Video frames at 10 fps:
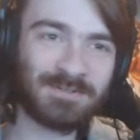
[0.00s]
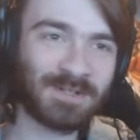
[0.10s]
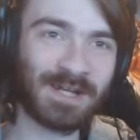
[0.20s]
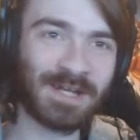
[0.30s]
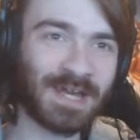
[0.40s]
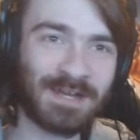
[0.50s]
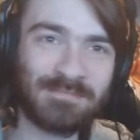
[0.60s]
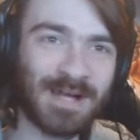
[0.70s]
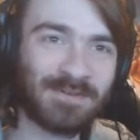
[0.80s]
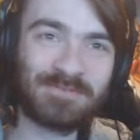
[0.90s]
Freaking cake,
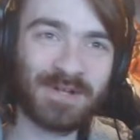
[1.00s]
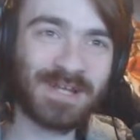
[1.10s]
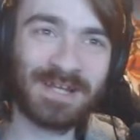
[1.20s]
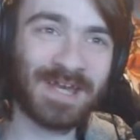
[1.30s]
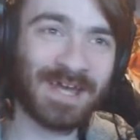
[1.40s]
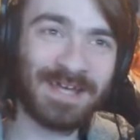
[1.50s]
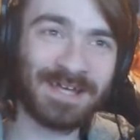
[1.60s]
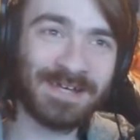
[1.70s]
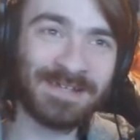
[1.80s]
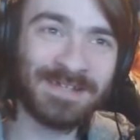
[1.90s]
man. Freaking
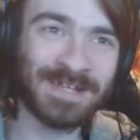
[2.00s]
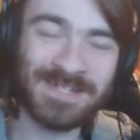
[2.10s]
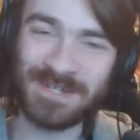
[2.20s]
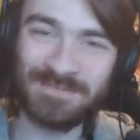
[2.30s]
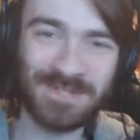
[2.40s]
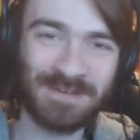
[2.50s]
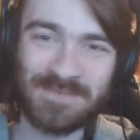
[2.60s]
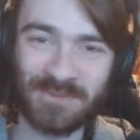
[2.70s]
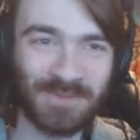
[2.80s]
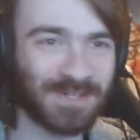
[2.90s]
cake. That's
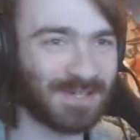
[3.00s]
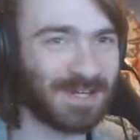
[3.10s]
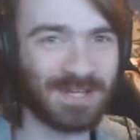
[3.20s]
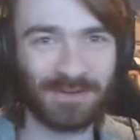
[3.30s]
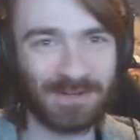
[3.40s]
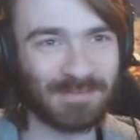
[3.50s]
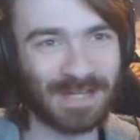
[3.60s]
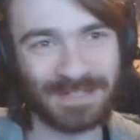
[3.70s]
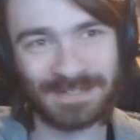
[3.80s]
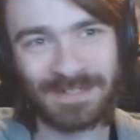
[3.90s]
sometimes all that you need on your
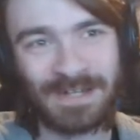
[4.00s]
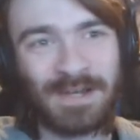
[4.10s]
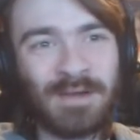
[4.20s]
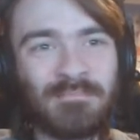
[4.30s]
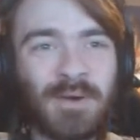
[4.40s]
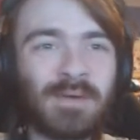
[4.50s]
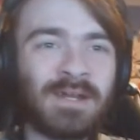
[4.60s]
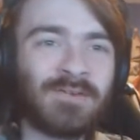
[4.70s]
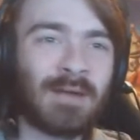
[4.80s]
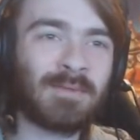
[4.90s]
mind. But we're gonna
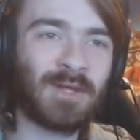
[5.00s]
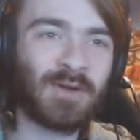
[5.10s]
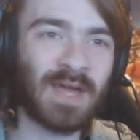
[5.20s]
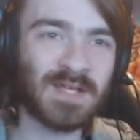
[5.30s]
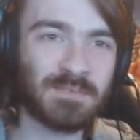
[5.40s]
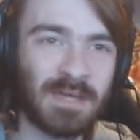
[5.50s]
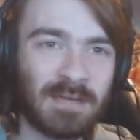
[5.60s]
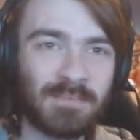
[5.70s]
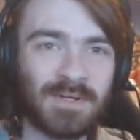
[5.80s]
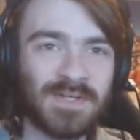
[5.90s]
grab a load of
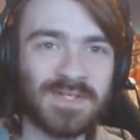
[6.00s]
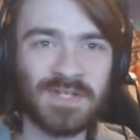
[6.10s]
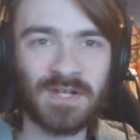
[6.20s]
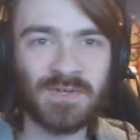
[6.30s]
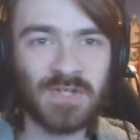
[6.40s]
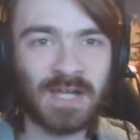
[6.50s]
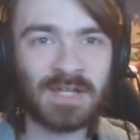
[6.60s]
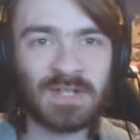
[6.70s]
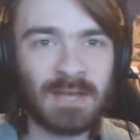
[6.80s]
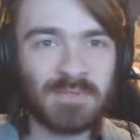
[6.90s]
XP because, you know,
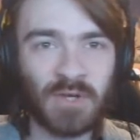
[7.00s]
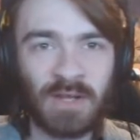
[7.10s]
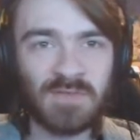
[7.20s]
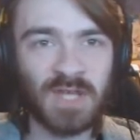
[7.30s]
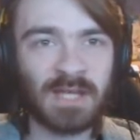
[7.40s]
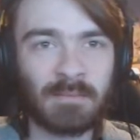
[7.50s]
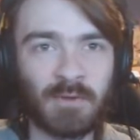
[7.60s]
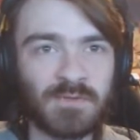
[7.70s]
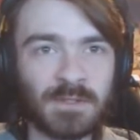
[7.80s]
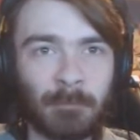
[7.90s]
psychic types only have psychic
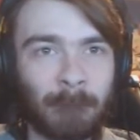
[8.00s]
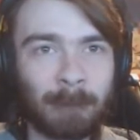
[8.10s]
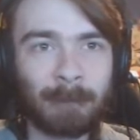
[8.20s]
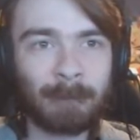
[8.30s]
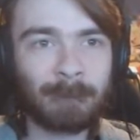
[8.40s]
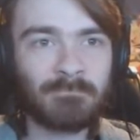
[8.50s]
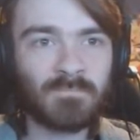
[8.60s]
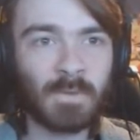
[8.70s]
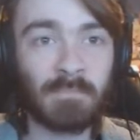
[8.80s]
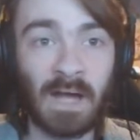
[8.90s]
moves.
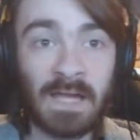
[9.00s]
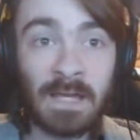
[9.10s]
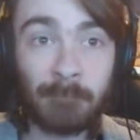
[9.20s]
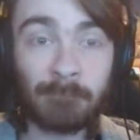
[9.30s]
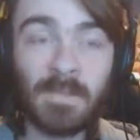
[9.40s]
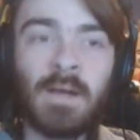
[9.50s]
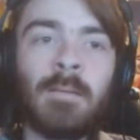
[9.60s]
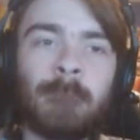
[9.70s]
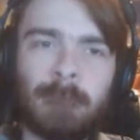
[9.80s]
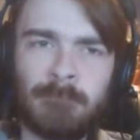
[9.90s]
Bite?
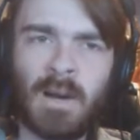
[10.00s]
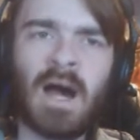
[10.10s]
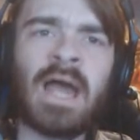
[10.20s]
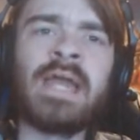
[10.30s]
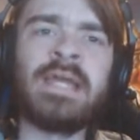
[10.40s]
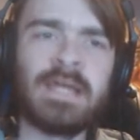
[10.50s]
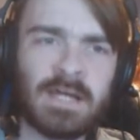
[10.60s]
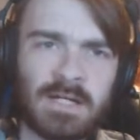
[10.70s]
bite.